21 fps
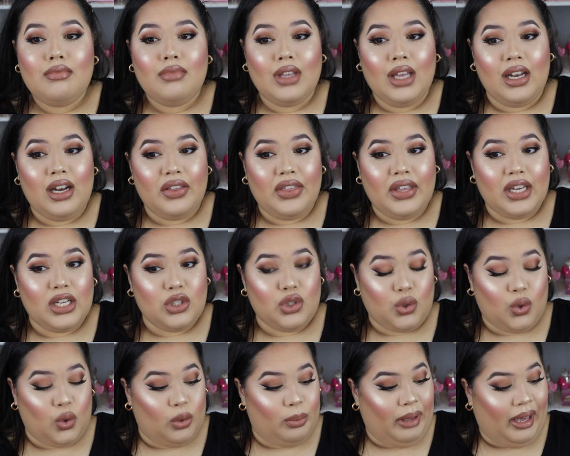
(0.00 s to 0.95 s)
And I think it's
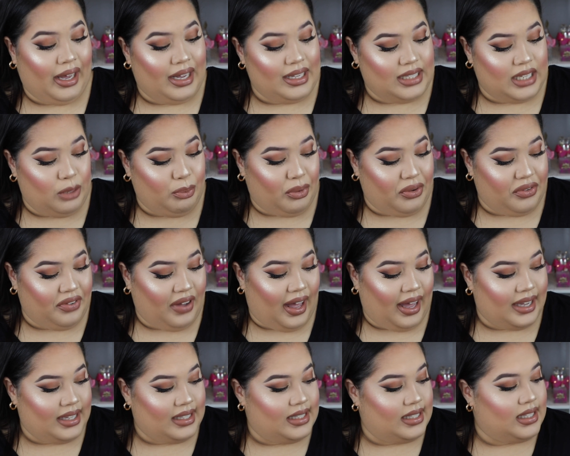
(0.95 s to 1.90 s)
cool because he
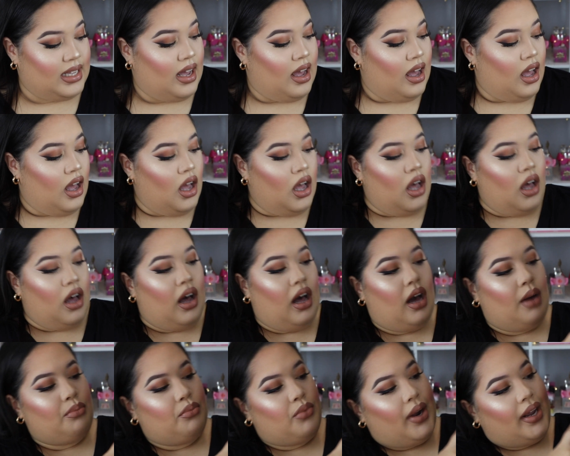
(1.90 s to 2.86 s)
provides
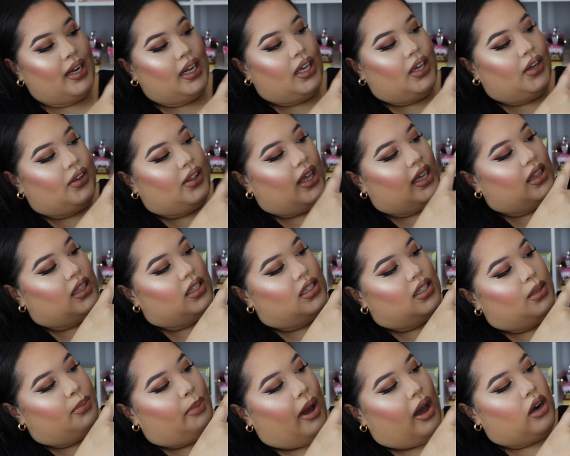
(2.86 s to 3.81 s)
right here, like this is
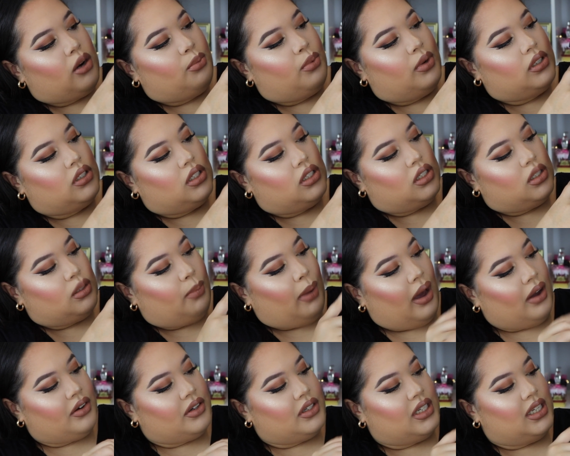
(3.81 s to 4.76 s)
a powder brush, this is a
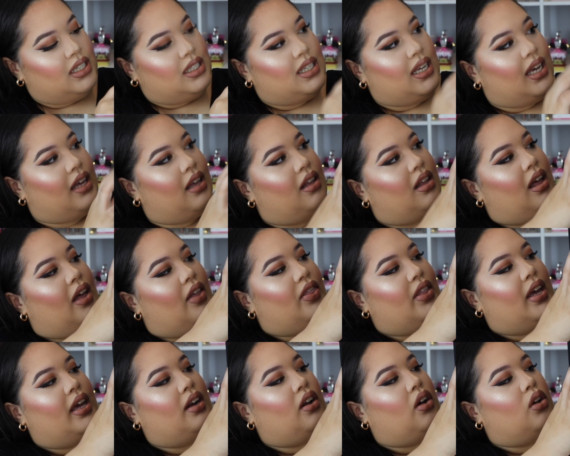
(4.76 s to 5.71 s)
powder detail, and
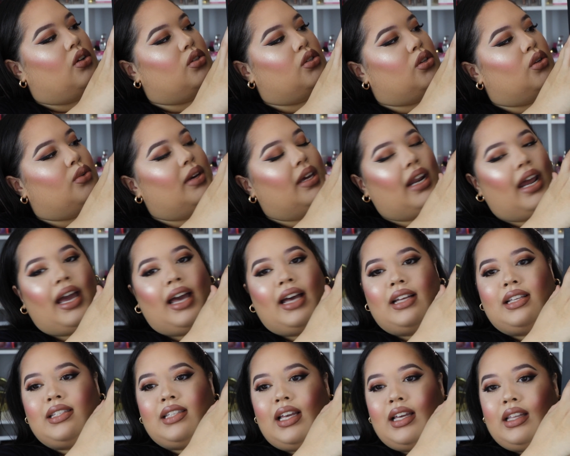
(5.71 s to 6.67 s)
then also it
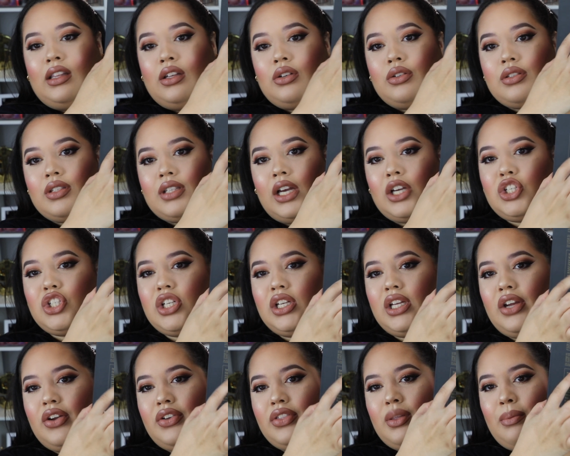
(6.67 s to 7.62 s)
has a little section
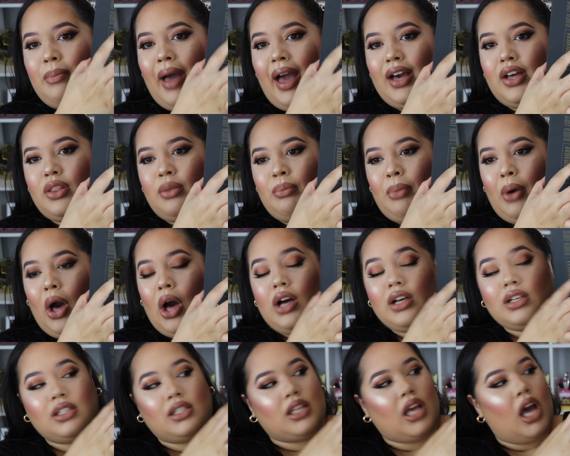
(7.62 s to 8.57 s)
here on the back of the
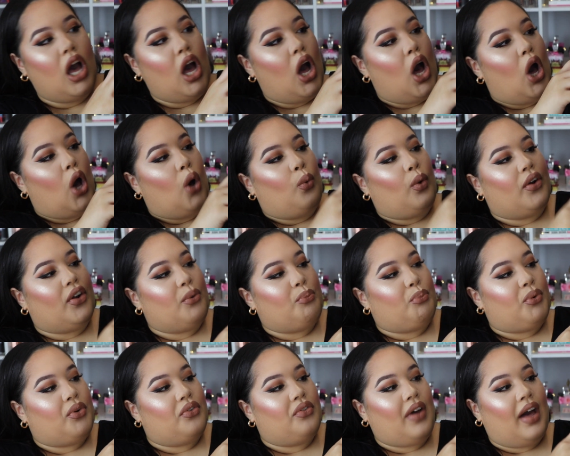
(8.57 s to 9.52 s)
box where it
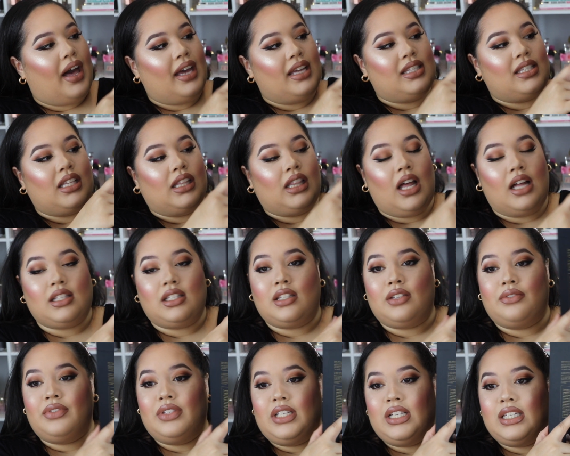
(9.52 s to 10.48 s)
provides lots
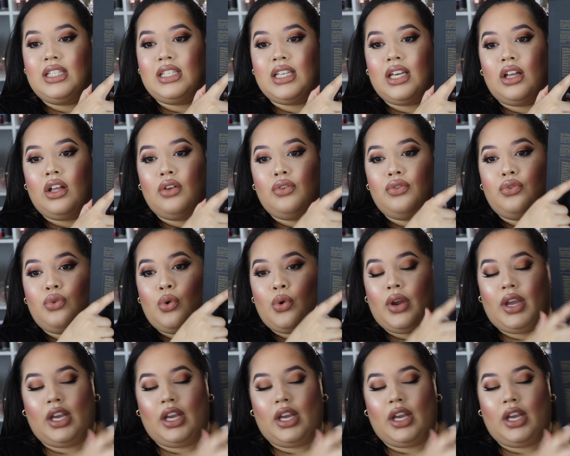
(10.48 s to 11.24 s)
of detail for